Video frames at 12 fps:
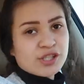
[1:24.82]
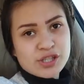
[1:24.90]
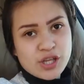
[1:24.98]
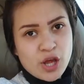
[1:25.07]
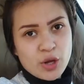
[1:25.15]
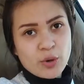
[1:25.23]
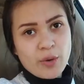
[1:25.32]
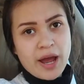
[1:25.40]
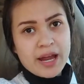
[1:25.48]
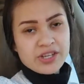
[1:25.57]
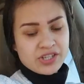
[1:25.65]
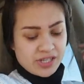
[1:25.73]
so
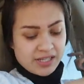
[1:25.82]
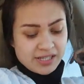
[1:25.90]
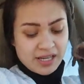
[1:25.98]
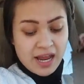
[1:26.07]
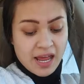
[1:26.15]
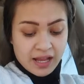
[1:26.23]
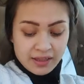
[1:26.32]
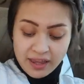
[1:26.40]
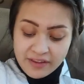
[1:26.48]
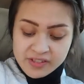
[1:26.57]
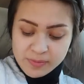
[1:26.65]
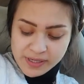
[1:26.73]
I just
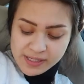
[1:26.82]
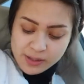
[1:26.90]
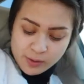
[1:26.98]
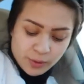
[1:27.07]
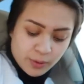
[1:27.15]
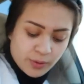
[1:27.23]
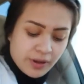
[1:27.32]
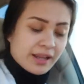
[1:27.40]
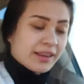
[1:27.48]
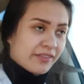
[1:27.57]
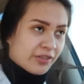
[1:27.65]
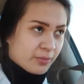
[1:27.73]
left my school,
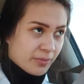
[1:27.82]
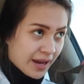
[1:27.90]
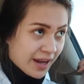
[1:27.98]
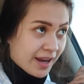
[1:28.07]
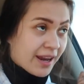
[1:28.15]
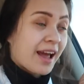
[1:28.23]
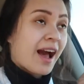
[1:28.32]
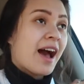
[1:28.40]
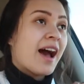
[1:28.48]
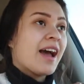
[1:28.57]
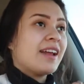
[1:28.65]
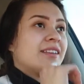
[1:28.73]
I left the bank,
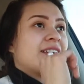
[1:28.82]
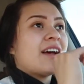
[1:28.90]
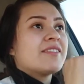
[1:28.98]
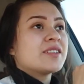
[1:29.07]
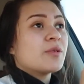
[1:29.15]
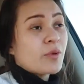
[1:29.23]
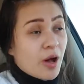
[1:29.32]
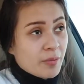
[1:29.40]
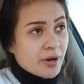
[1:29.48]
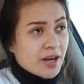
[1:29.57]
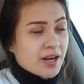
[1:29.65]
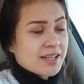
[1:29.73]
I left
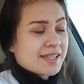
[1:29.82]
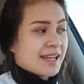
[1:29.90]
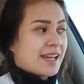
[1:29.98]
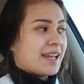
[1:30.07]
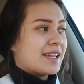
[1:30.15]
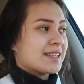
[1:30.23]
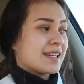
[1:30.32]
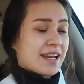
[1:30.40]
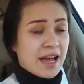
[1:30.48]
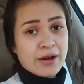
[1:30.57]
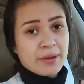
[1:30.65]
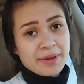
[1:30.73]
Walmart, and
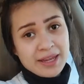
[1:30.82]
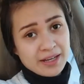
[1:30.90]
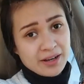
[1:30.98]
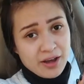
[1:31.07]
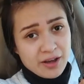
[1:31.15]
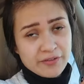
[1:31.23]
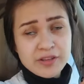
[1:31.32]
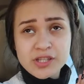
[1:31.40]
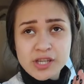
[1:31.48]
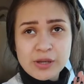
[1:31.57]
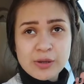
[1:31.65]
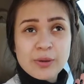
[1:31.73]
now I'm headed off
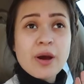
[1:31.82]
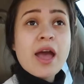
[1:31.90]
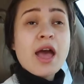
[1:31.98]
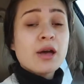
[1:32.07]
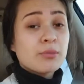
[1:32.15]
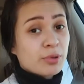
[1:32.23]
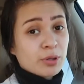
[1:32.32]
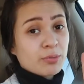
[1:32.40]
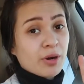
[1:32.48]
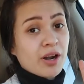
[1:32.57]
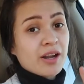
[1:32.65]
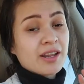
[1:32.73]
to Boot
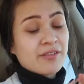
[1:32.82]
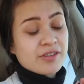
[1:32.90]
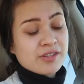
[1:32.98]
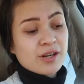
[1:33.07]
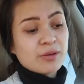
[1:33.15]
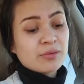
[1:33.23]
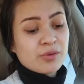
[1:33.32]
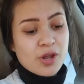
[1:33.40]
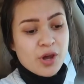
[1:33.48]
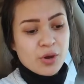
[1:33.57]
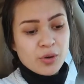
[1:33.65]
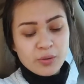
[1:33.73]
Barn. If you don't
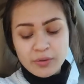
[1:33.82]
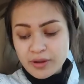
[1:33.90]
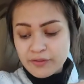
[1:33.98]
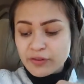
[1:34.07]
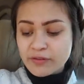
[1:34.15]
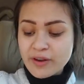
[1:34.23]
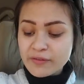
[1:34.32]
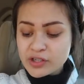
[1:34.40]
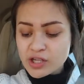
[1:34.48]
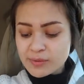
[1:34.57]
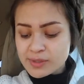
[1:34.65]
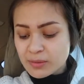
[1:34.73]
know, if you've never
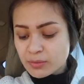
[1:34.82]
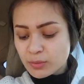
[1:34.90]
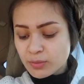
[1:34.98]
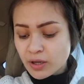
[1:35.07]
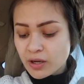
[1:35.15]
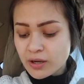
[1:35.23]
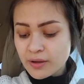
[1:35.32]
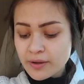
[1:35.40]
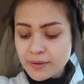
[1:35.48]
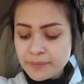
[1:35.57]
shopped at Boot Barn,